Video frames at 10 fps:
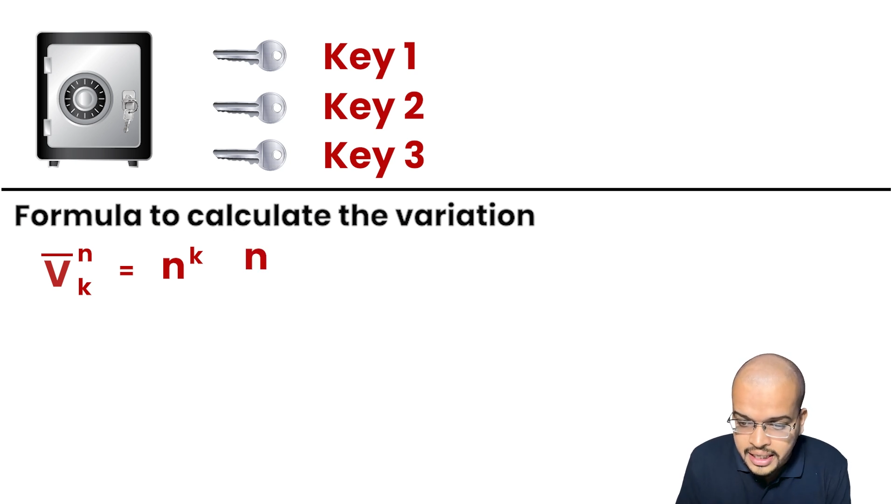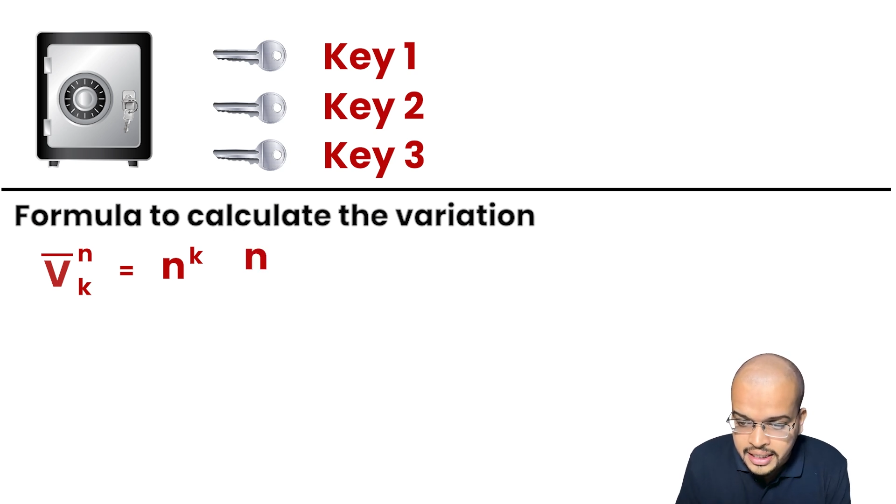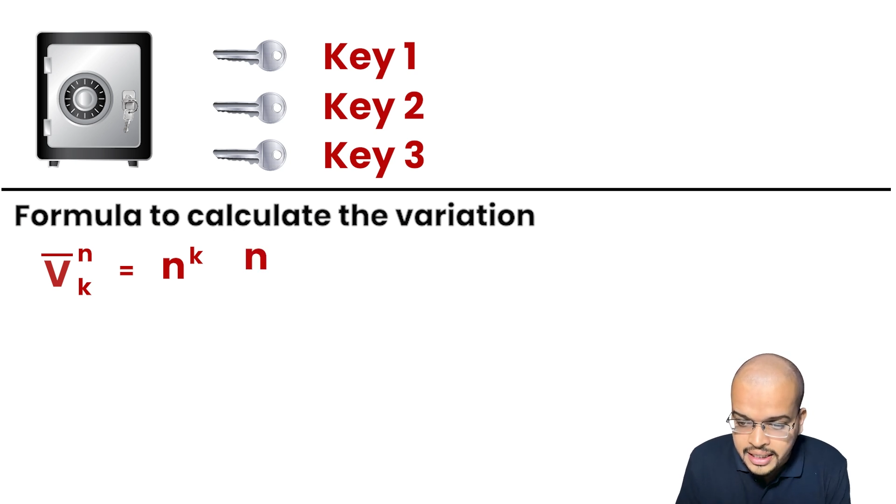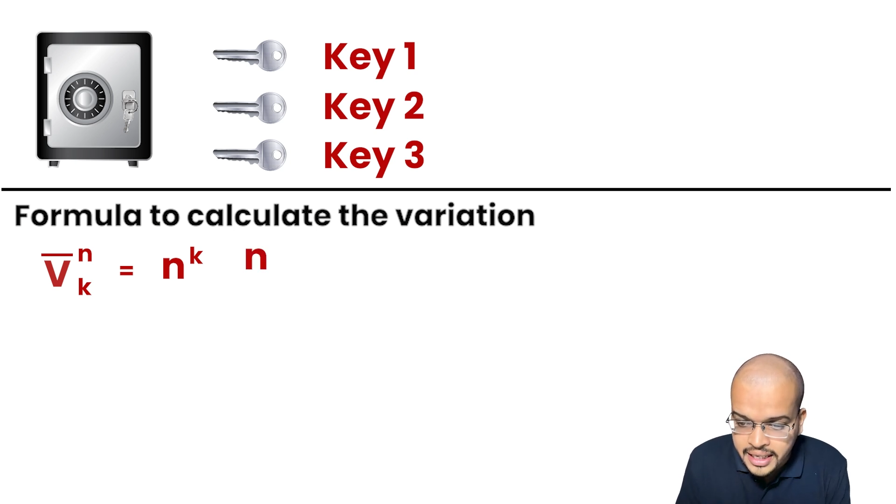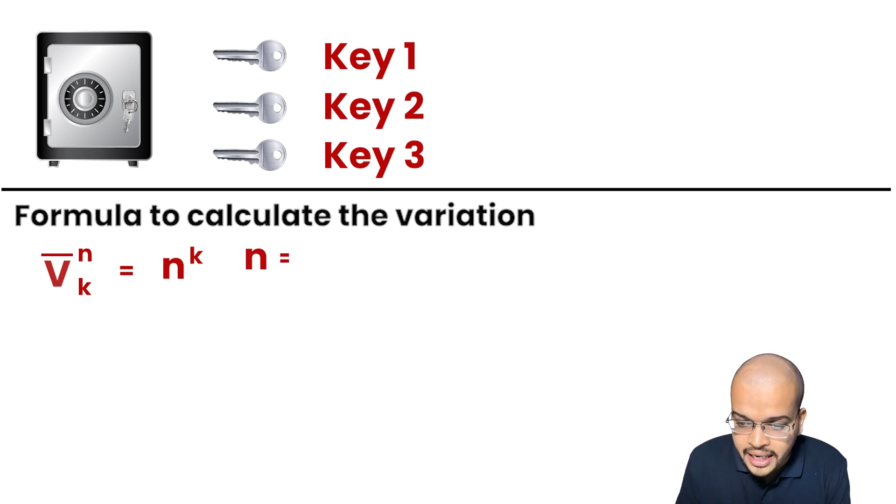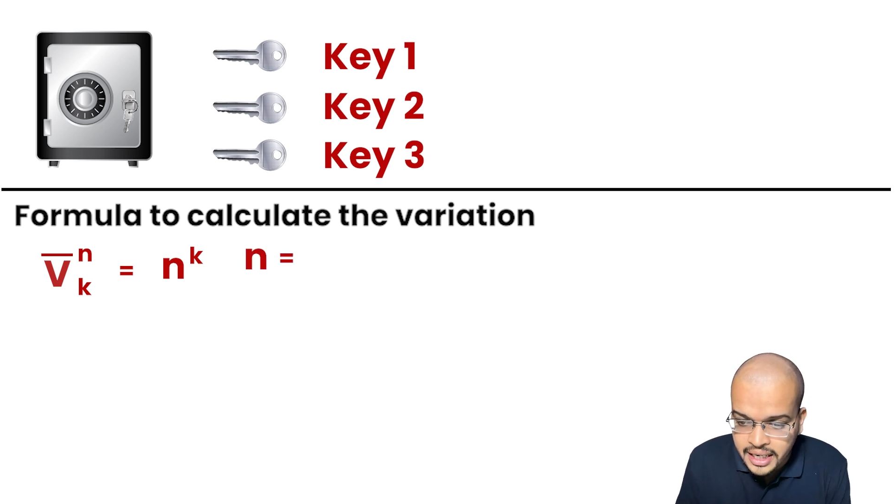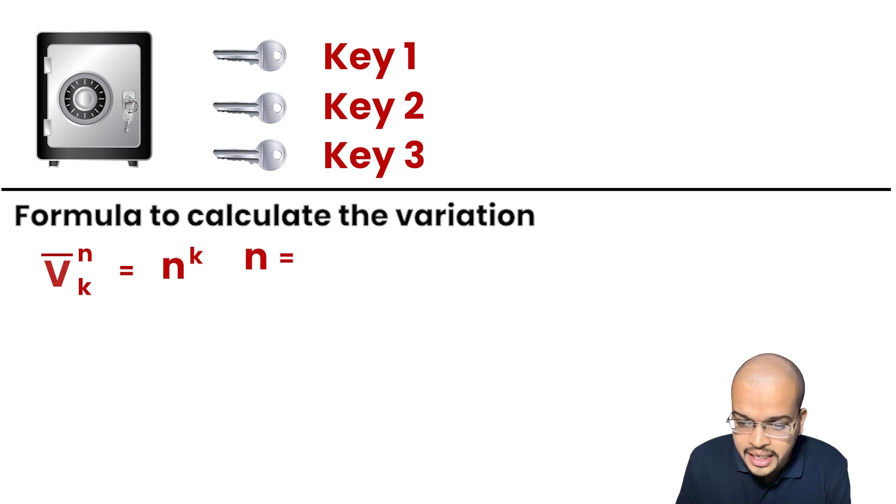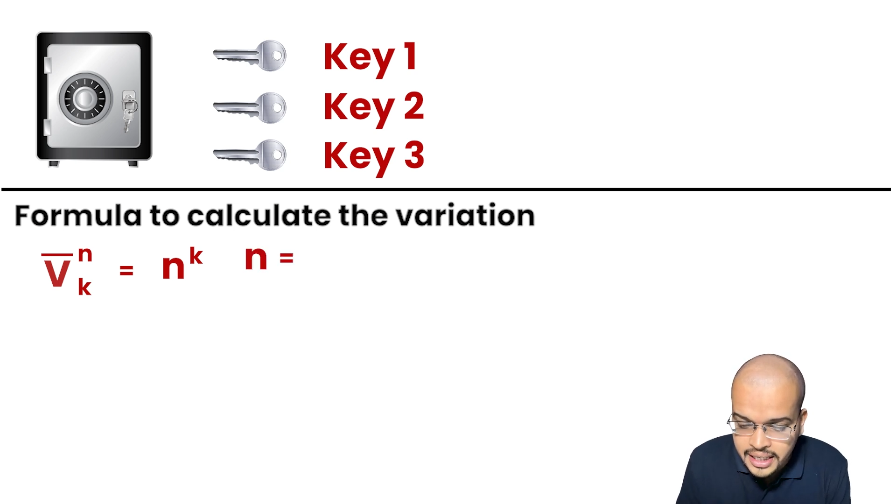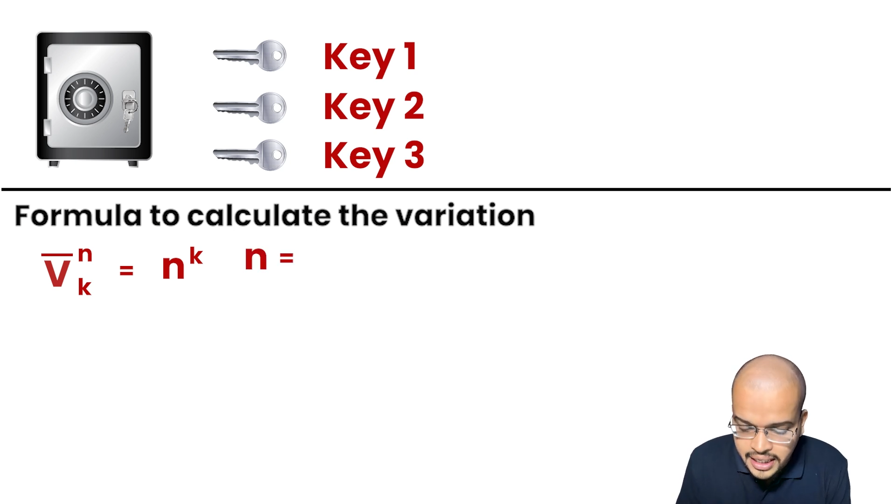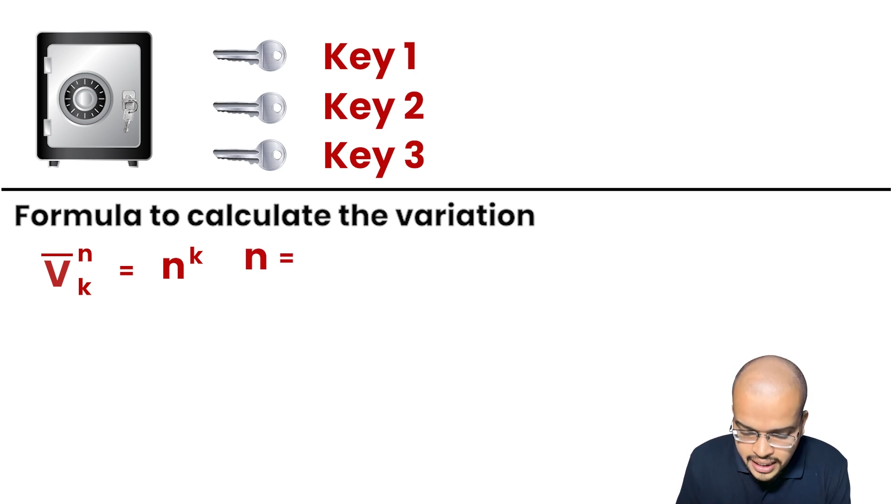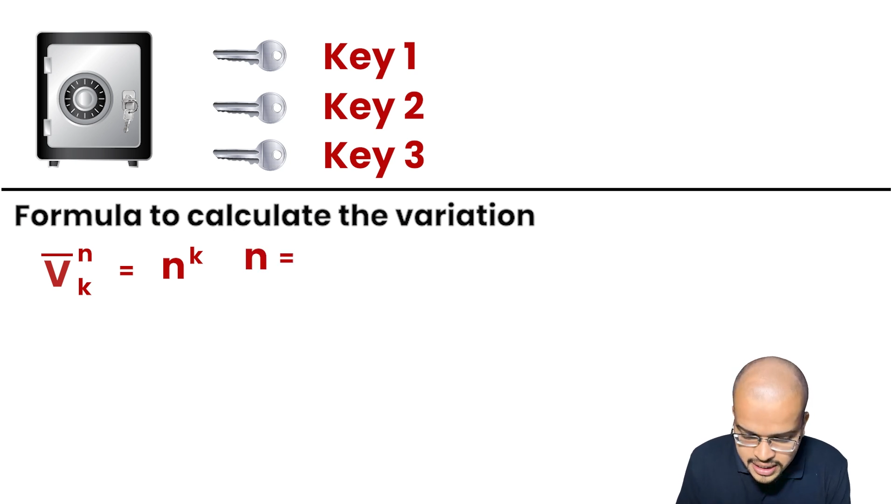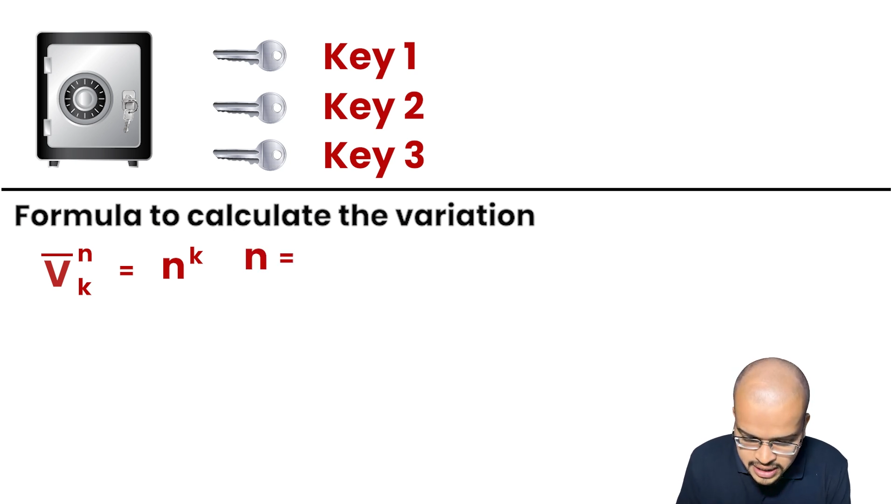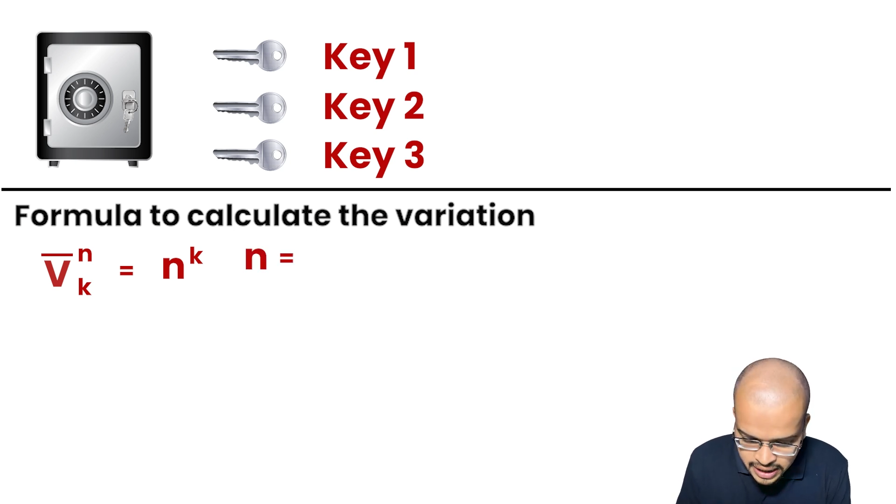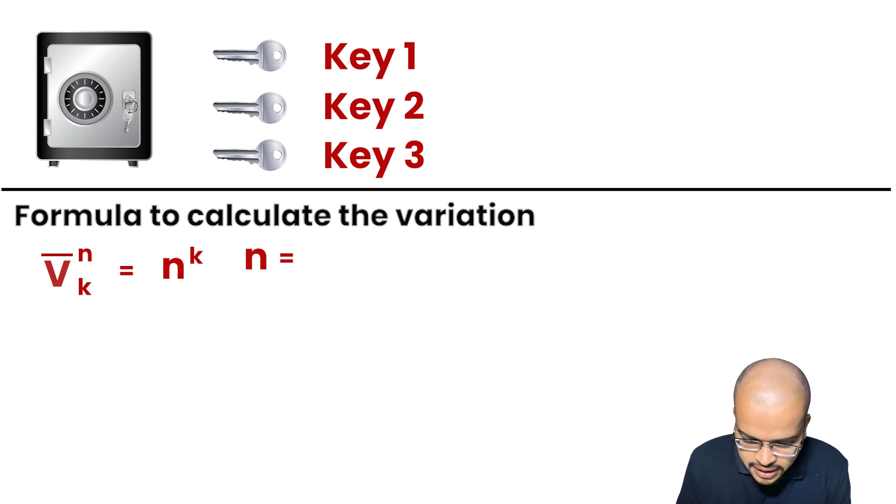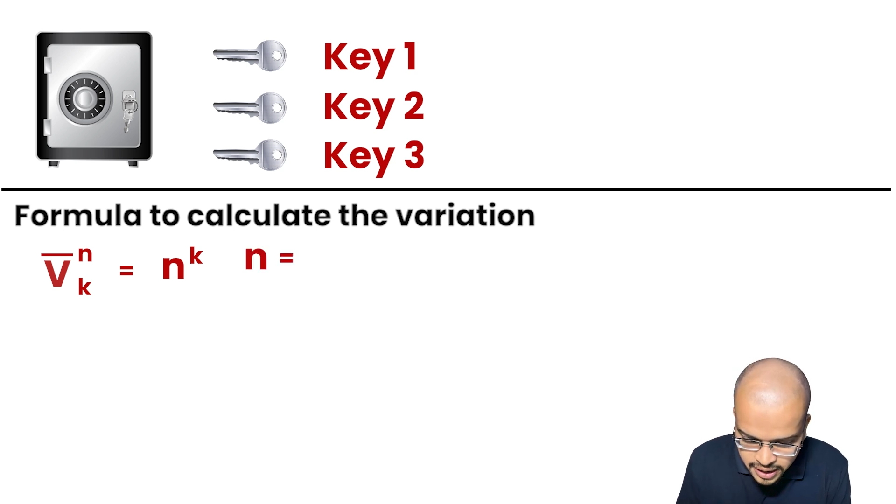N here is
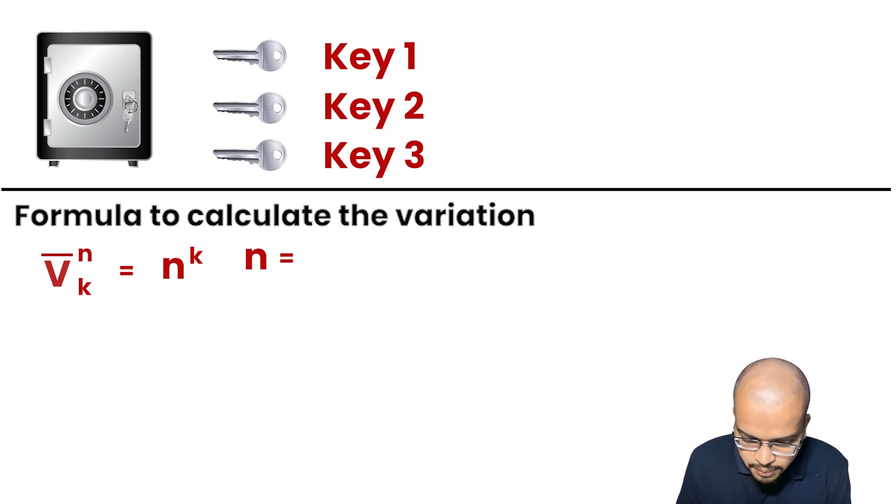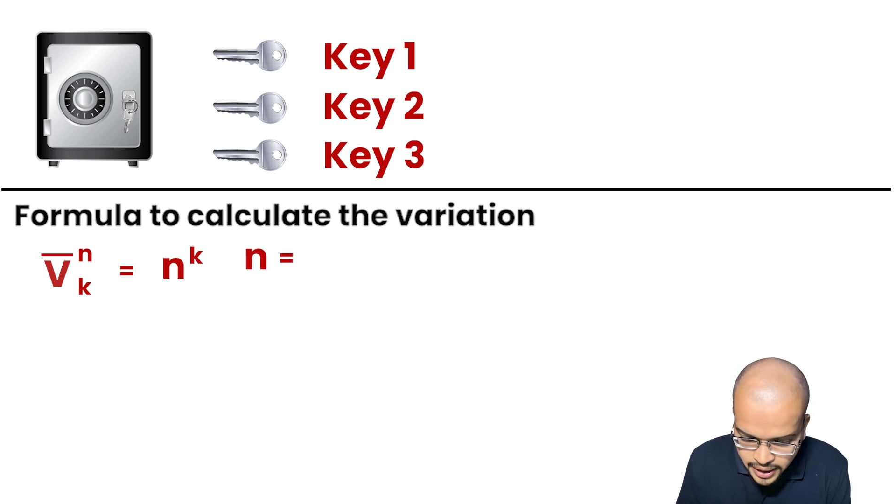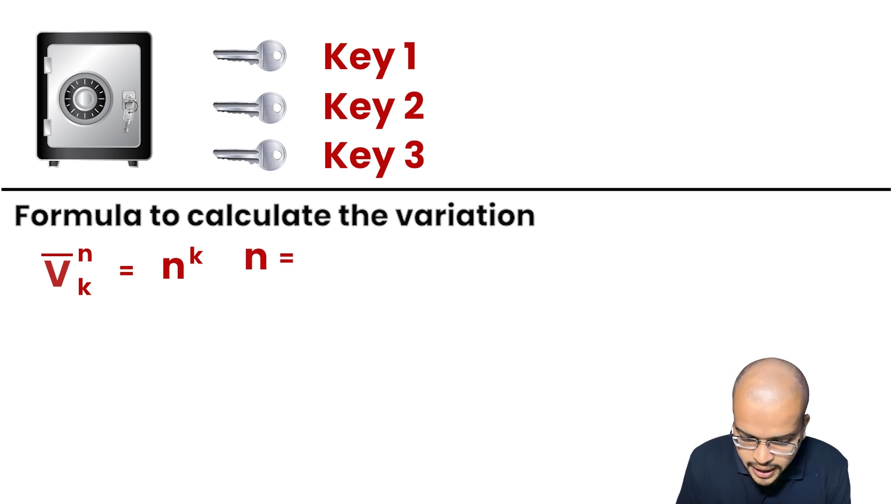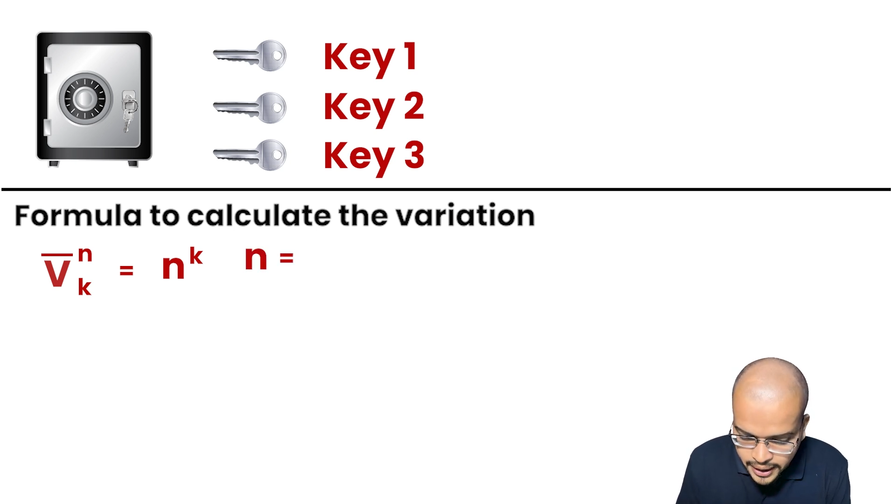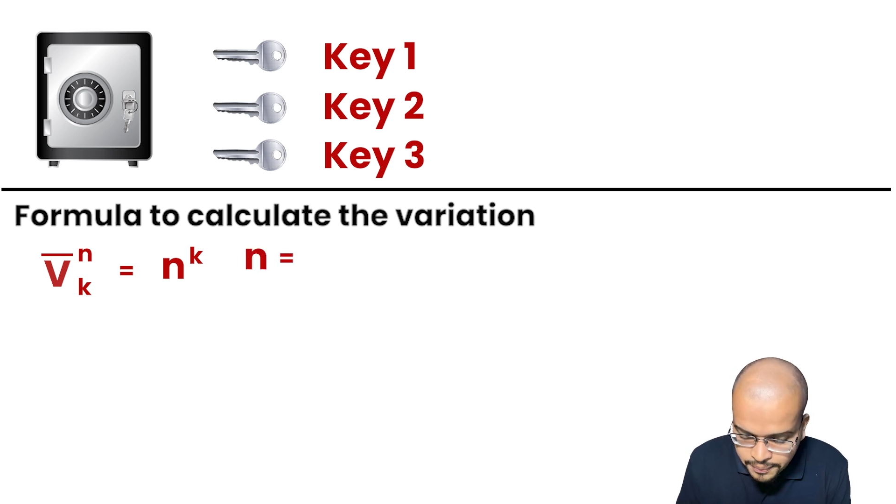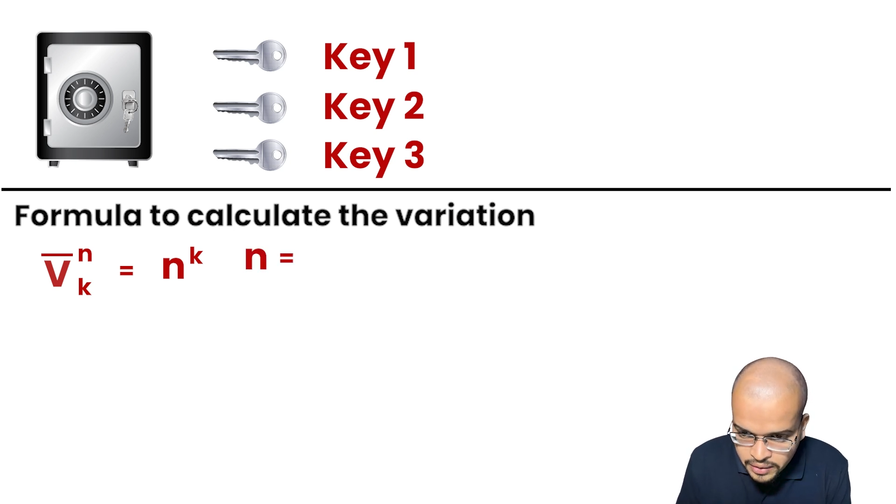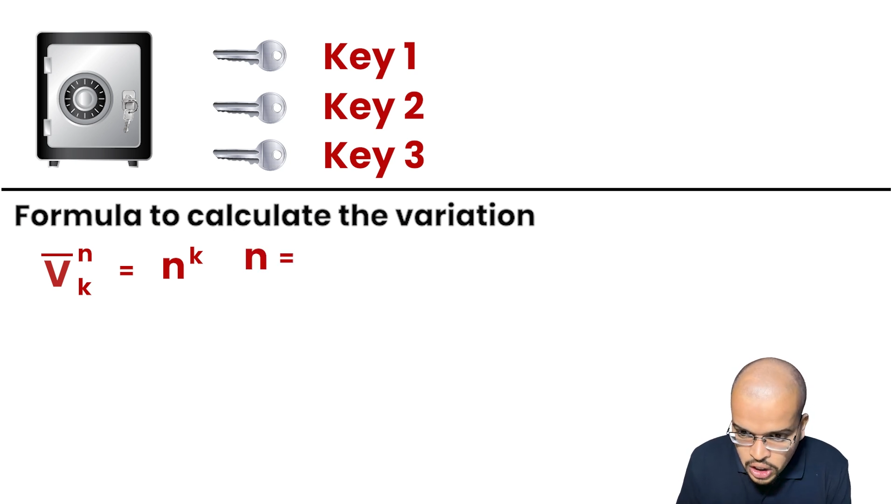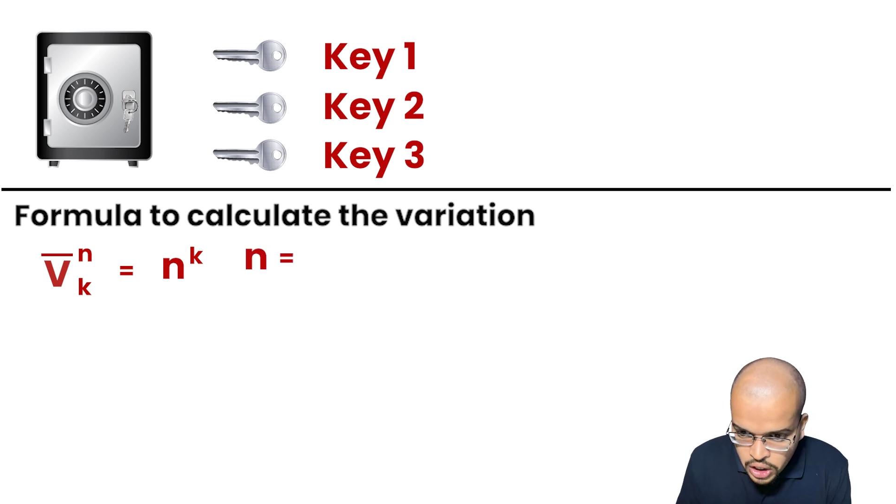nothing but